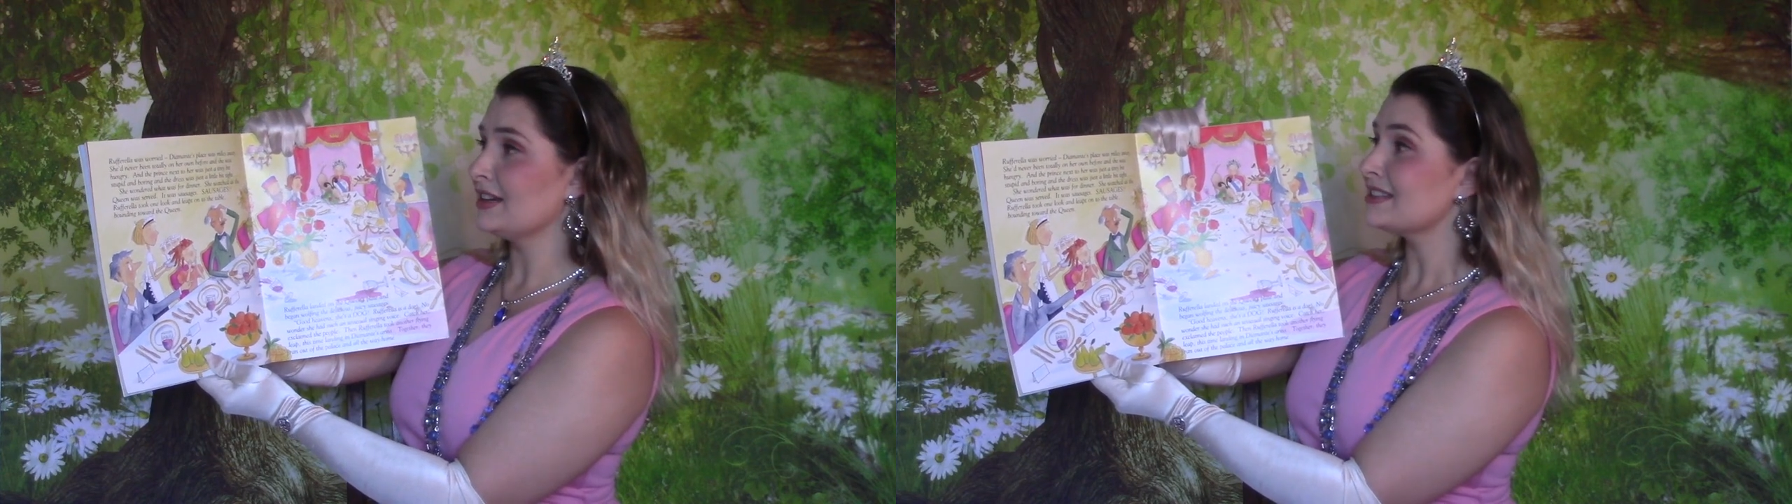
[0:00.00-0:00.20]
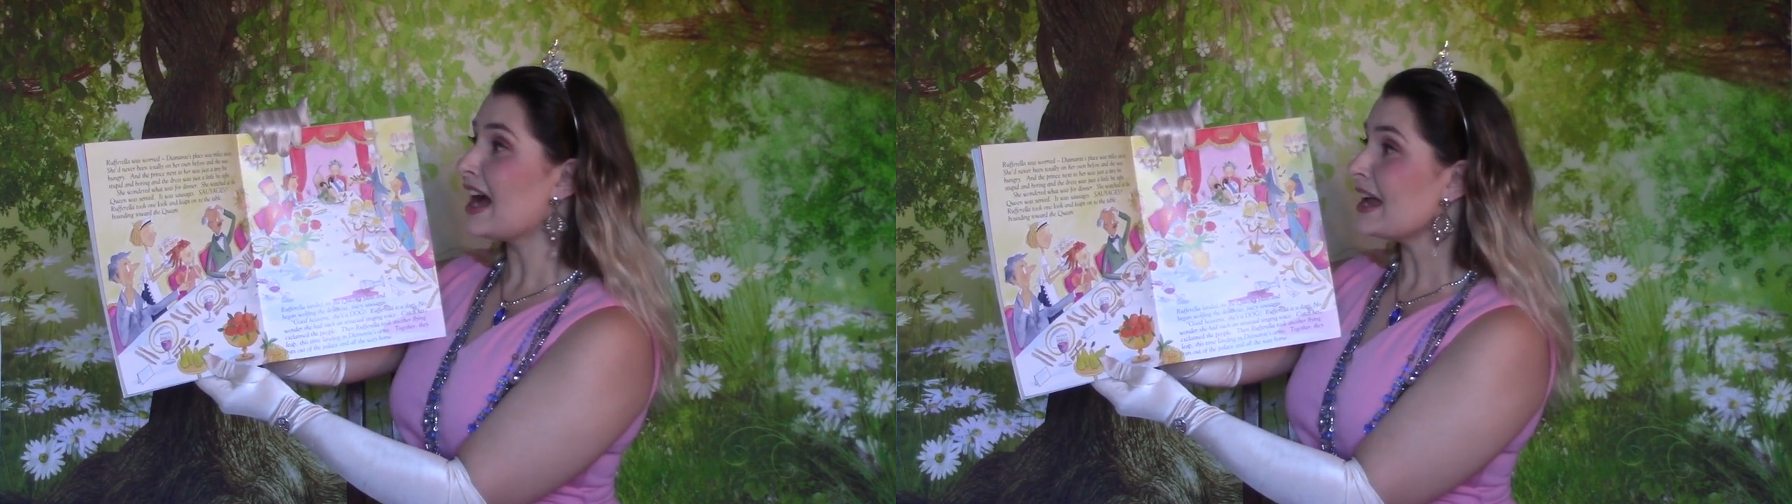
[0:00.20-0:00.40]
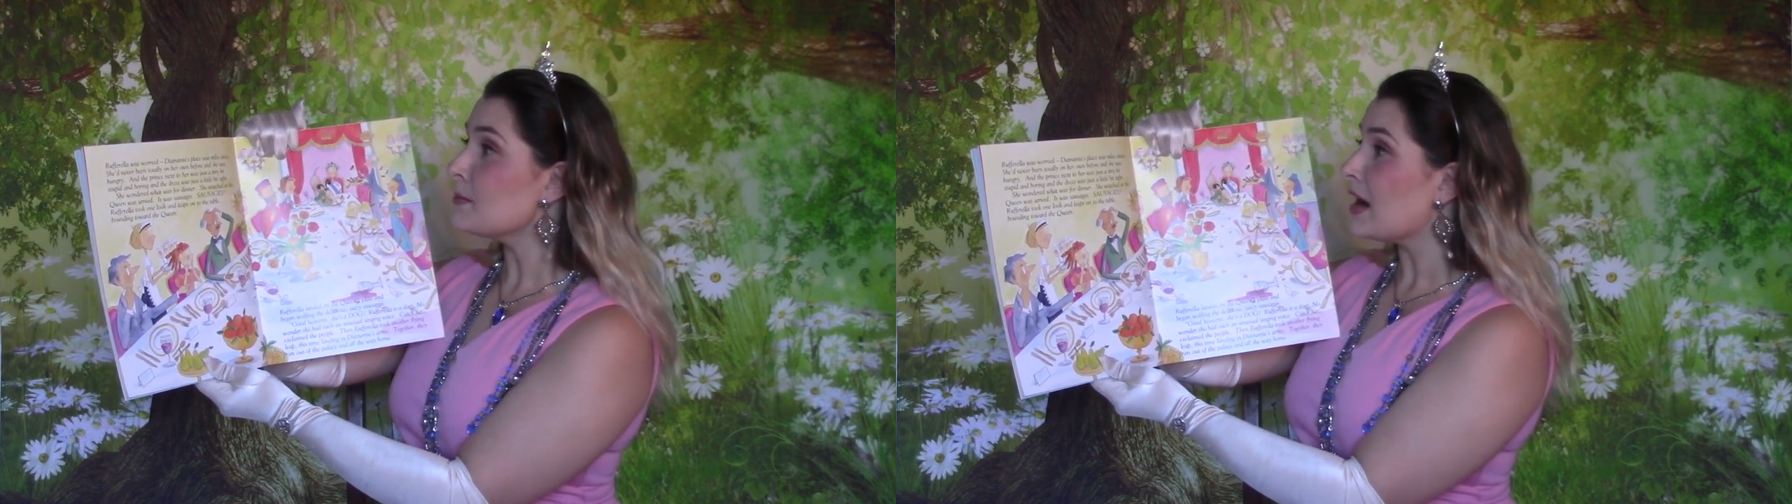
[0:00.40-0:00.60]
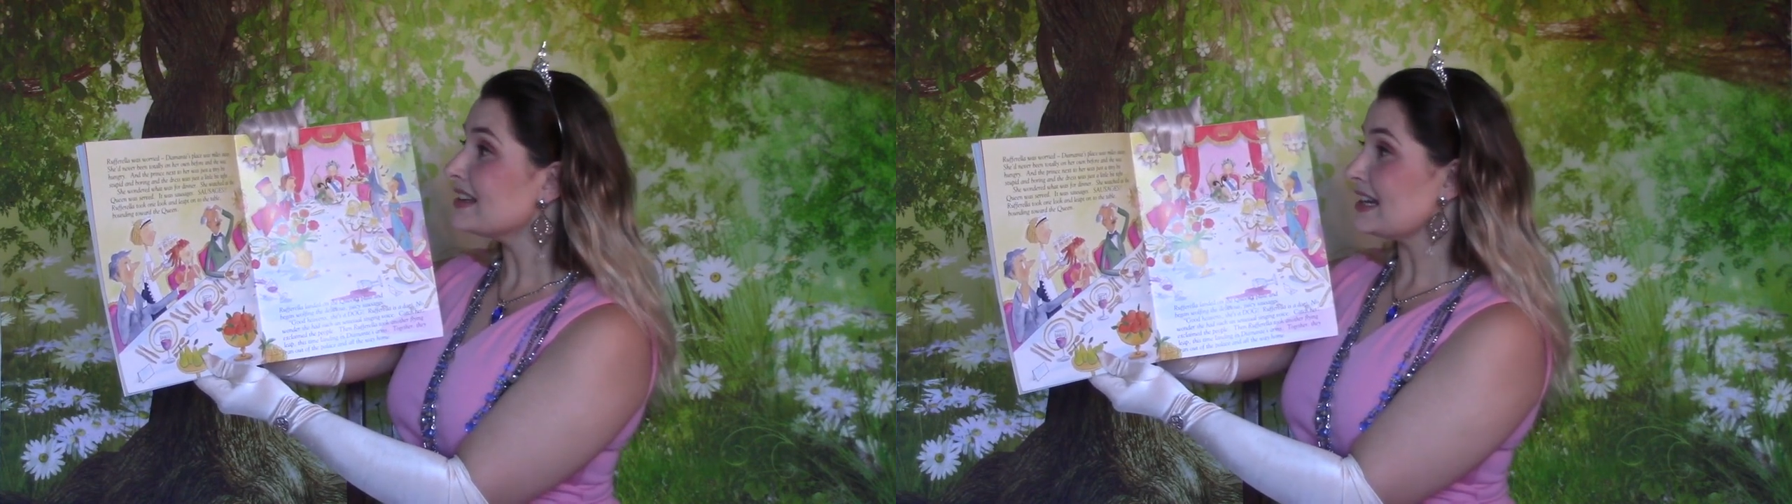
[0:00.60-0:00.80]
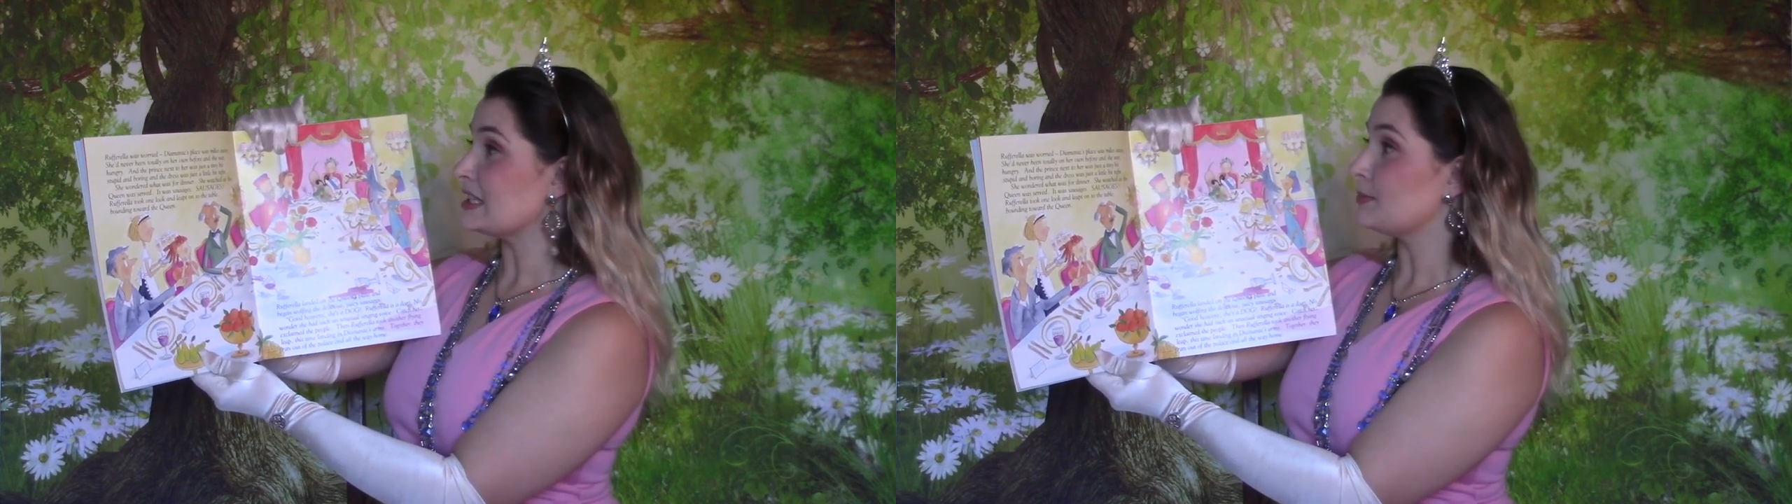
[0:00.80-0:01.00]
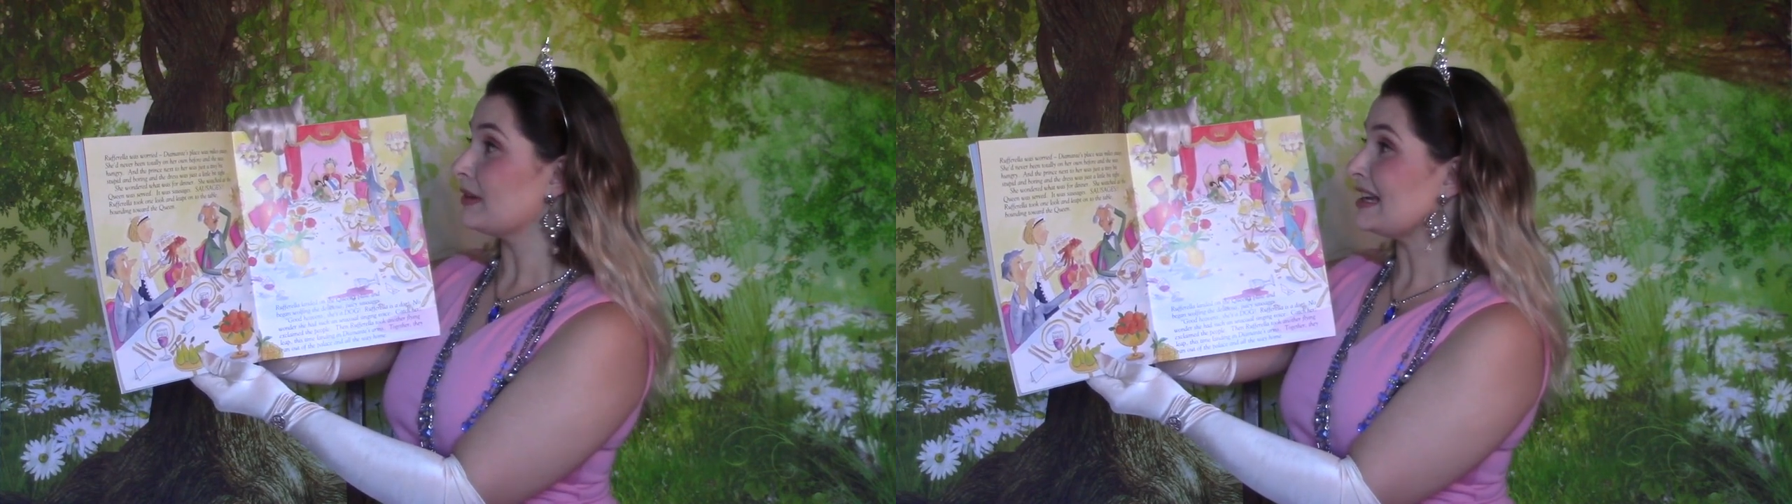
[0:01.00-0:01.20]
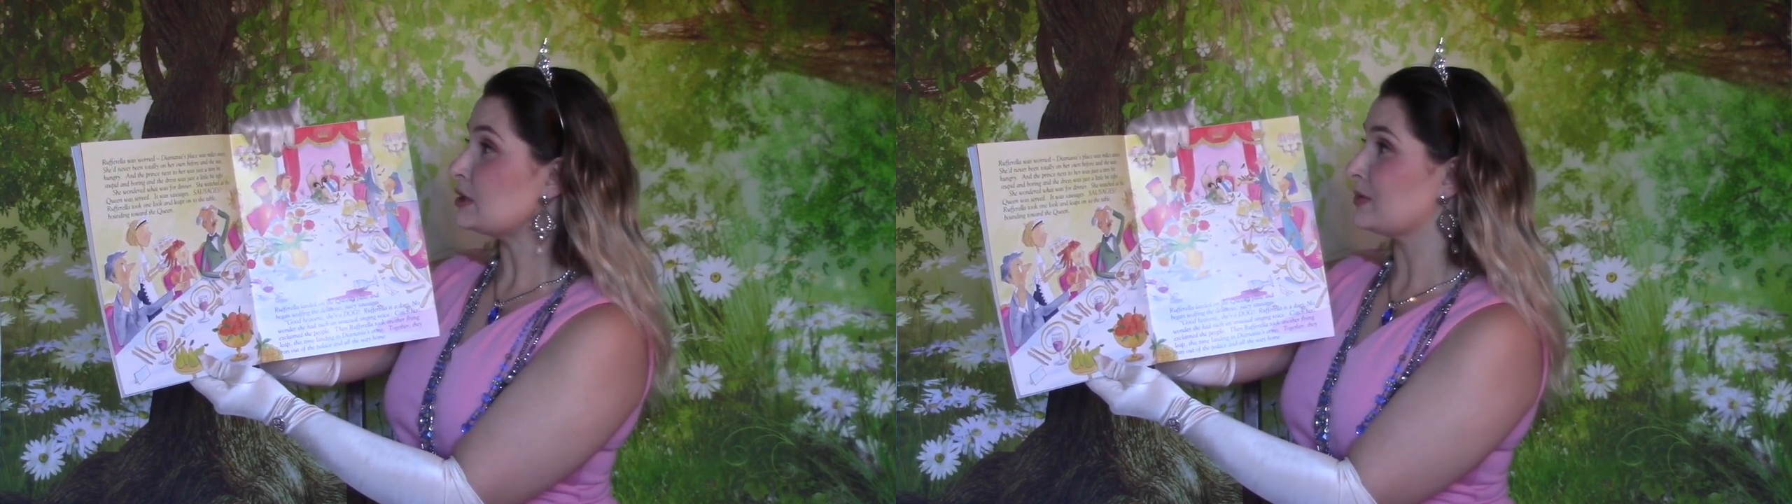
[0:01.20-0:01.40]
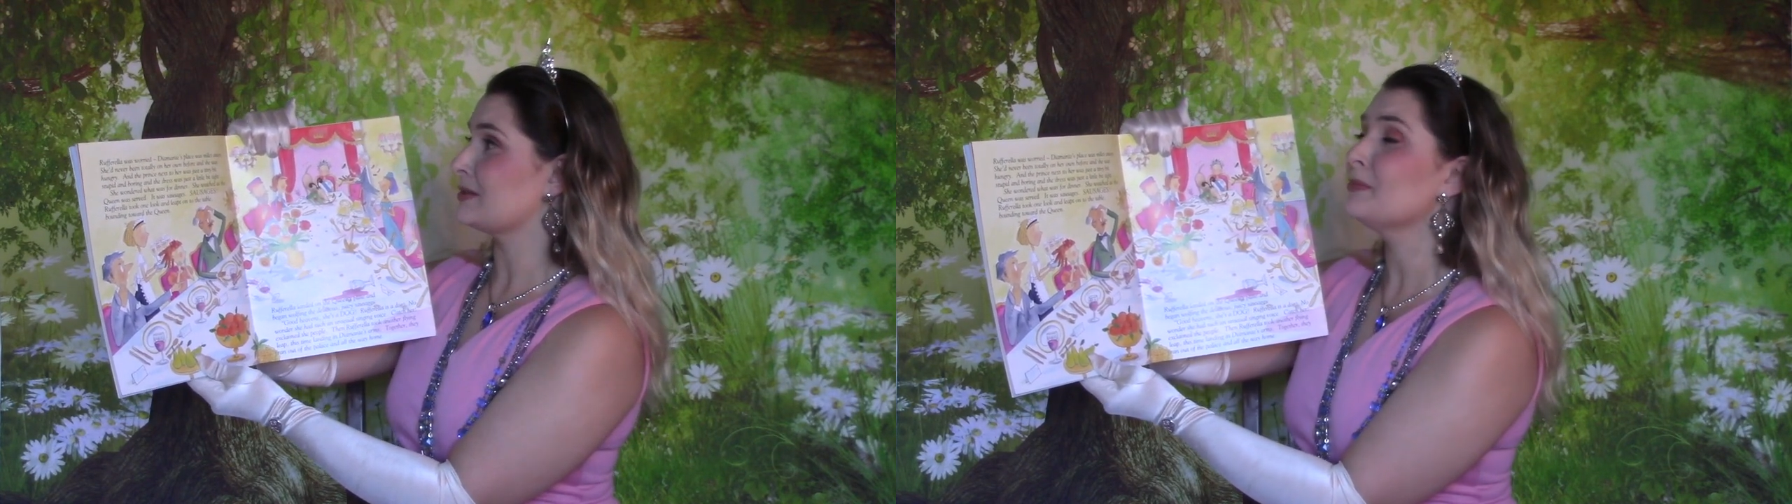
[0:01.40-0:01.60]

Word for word: Diamante's place was